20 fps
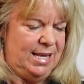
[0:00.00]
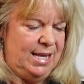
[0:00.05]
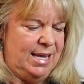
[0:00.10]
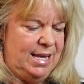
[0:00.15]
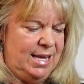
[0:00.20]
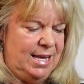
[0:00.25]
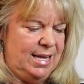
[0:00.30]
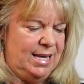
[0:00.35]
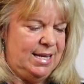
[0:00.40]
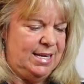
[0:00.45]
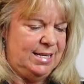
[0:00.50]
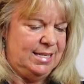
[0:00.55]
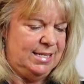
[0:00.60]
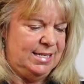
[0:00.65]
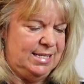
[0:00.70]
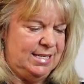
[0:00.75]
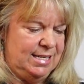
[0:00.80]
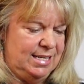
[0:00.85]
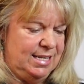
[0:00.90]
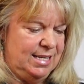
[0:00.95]

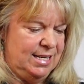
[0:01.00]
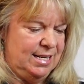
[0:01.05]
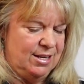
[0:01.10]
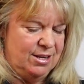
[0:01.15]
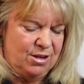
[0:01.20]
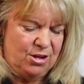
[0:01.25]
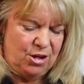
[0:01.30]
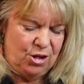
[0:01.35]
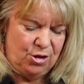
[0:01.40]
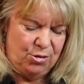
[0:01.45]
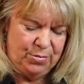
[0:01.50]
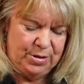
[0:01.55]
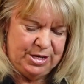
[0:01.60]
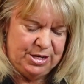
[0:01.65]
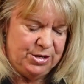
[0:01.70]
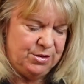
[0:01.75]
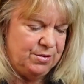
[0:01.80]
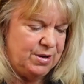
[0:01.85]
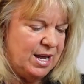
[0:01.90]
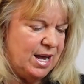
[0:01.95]
and all we
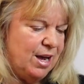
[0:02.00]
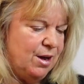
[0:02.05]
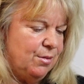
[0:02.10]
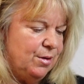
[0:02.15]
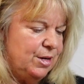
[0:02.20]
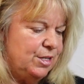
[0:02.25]
do now